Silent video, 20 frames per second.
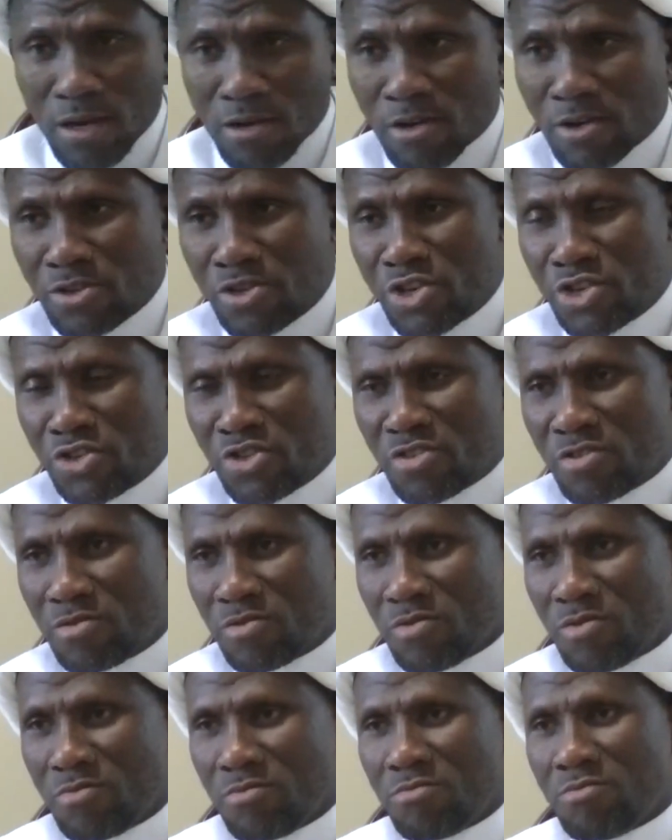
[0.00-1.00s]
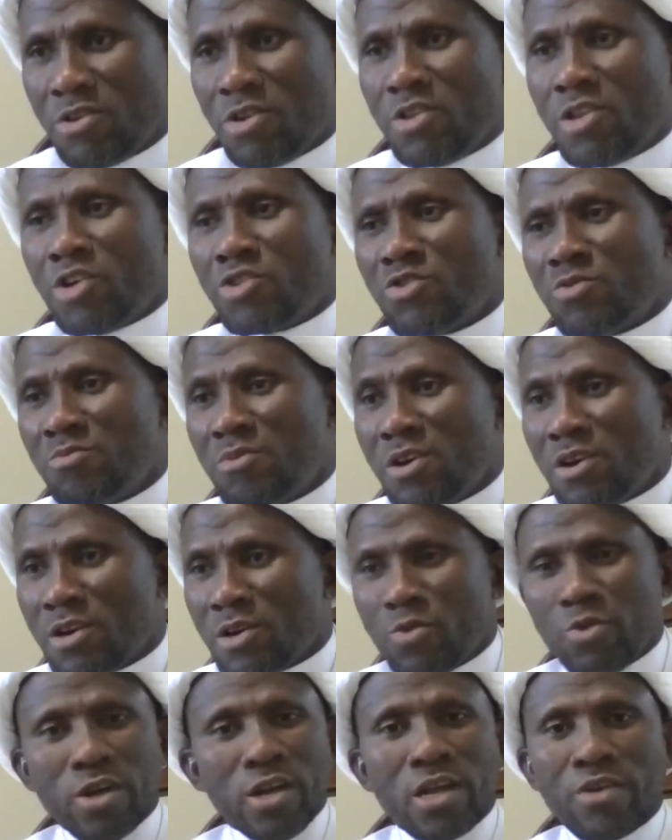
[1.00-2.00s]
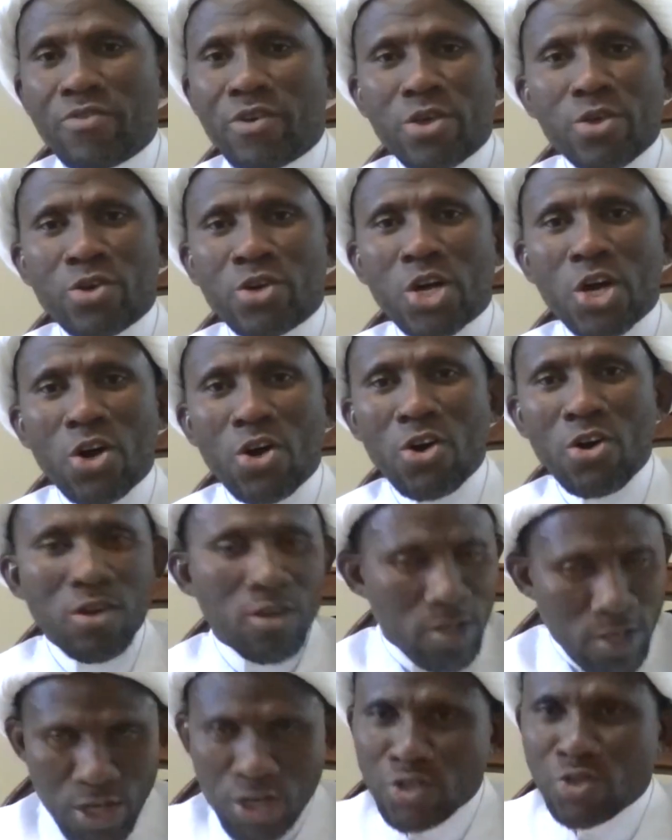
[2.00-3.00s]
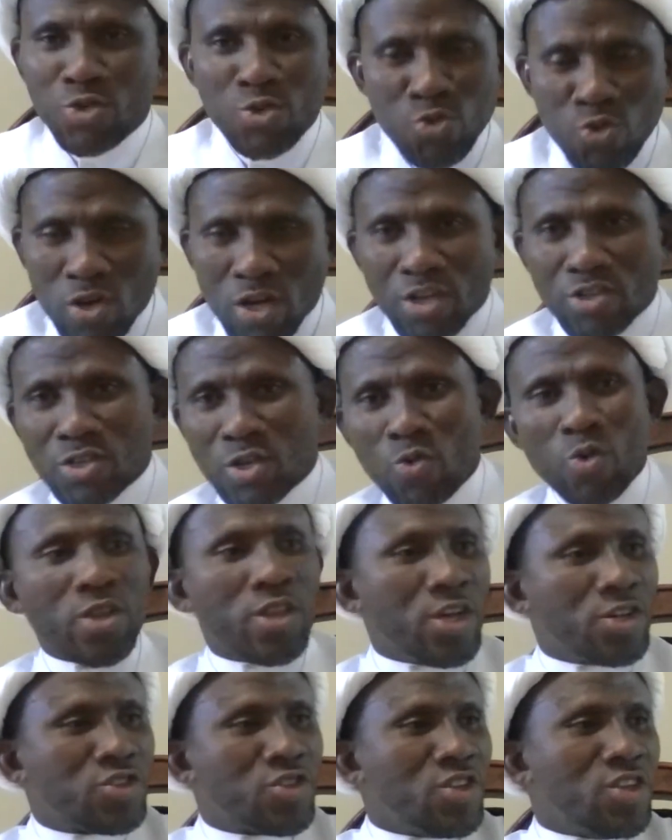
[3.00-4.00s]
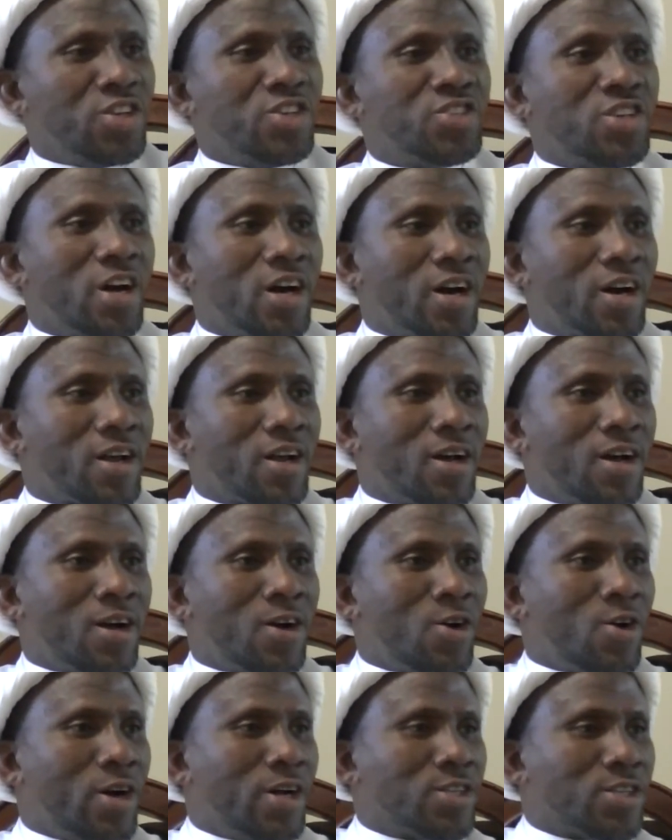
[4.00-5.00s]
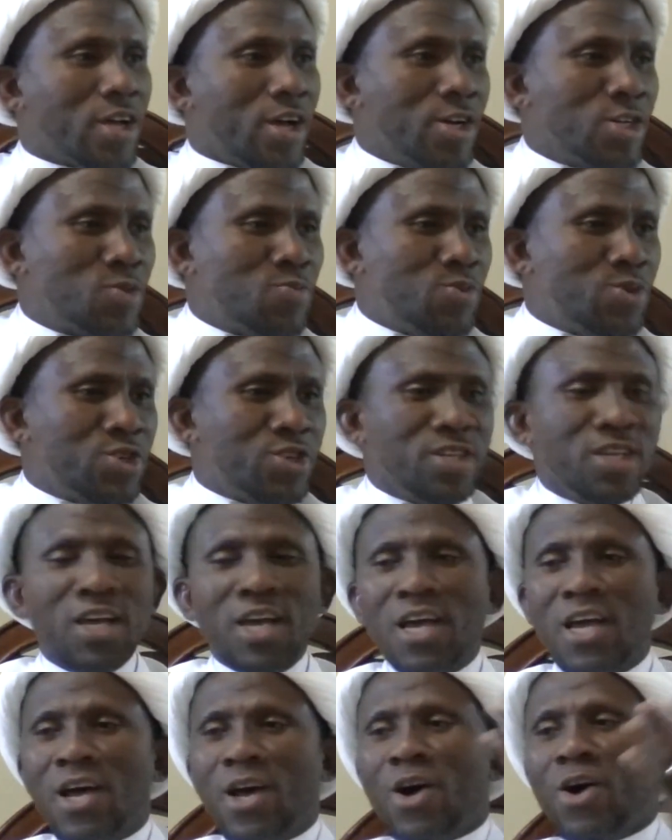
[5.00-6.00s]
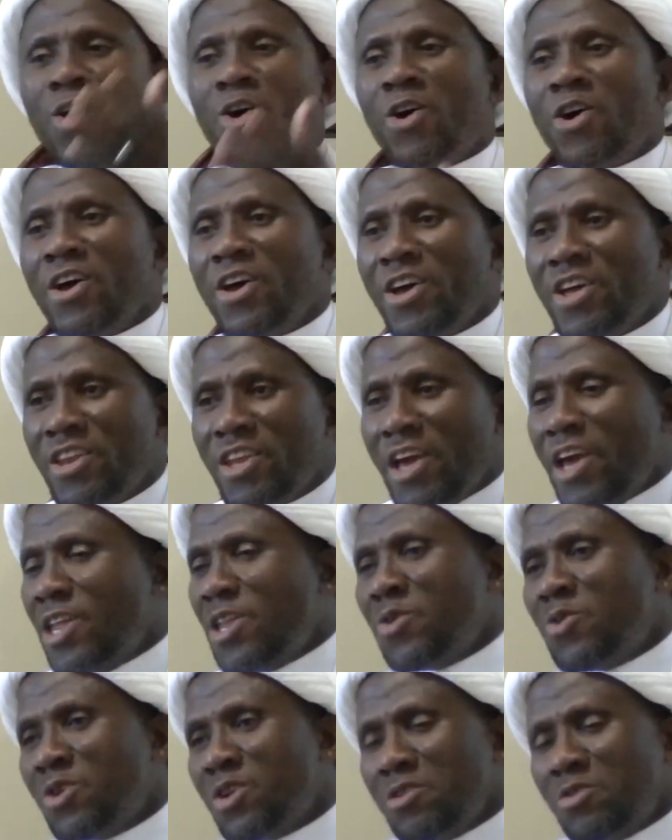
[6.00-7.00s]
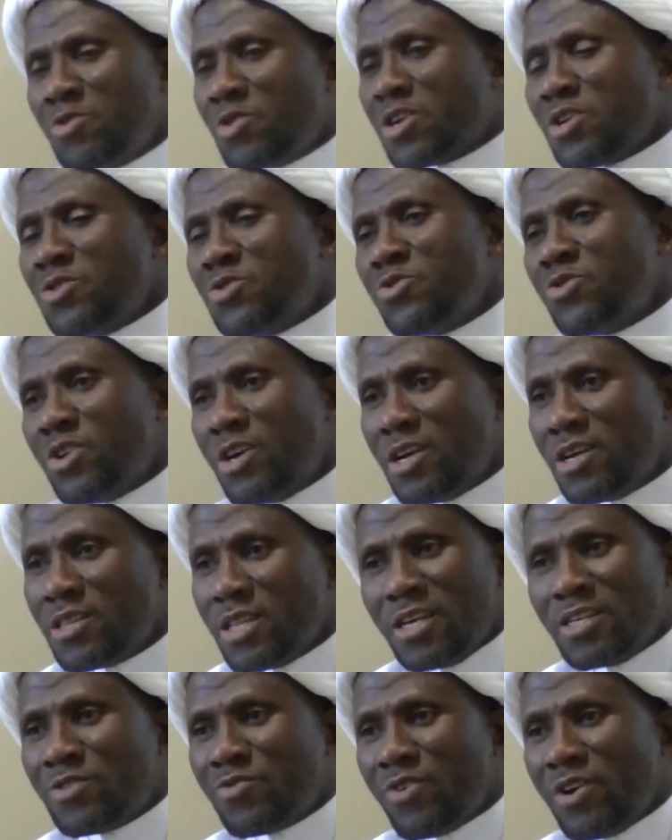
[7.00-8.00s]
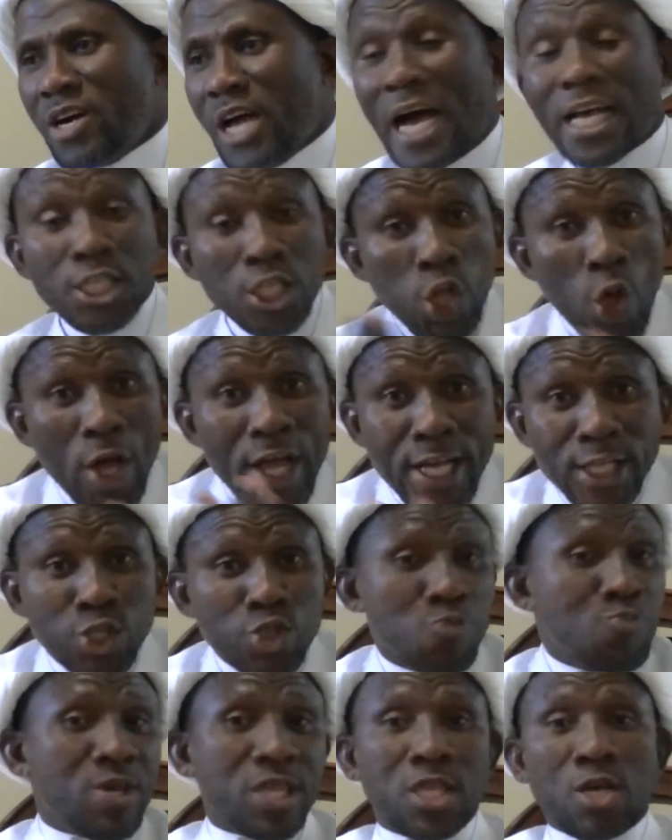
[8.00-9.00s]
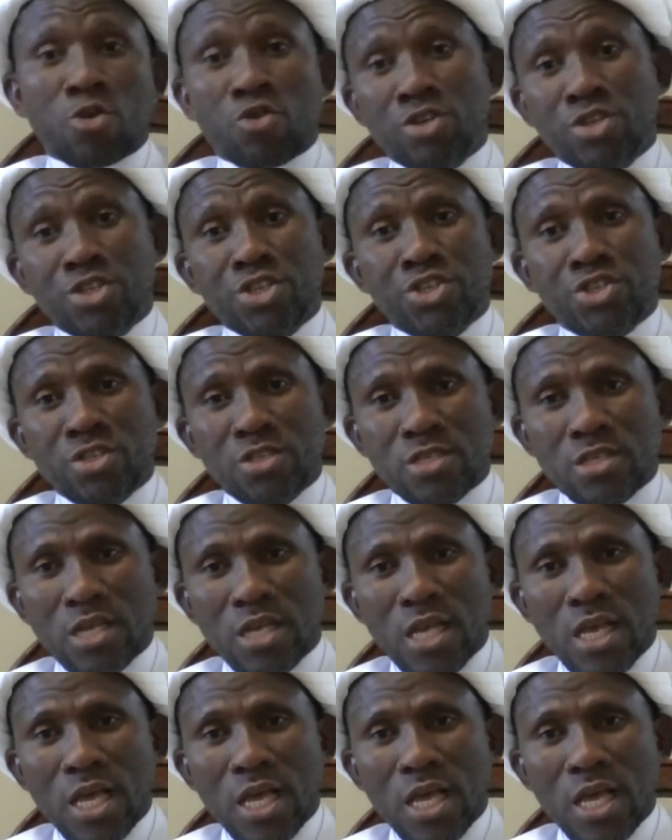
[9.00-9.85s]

the condition, it doesn't matter. Wherever you go, yes, you do qasr Whether it's in Idara or it's Ashburn or in anywhere, you can do it. That's fine. As long as you meet the conditions.